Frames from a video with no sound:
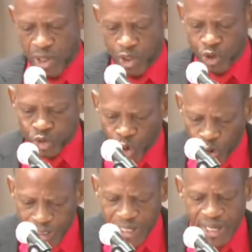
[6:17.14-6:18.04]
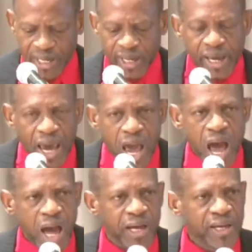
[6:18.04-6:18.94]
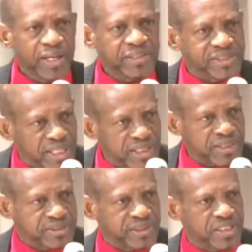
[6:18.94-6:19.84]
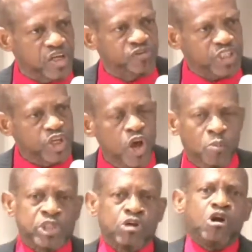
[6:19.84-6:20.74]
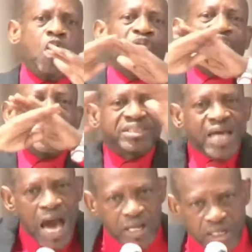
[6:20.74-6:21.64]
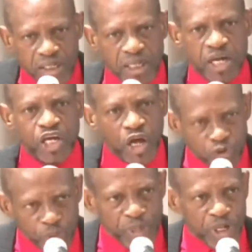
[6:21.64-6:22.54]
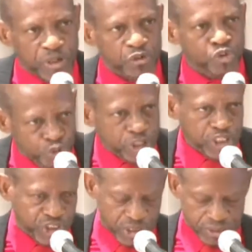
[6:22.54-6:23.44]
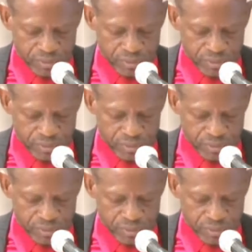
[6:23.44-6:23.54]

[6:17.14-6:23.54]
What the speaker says: not only here in St. Kitts and Nevis, but around the entire Caribbean region.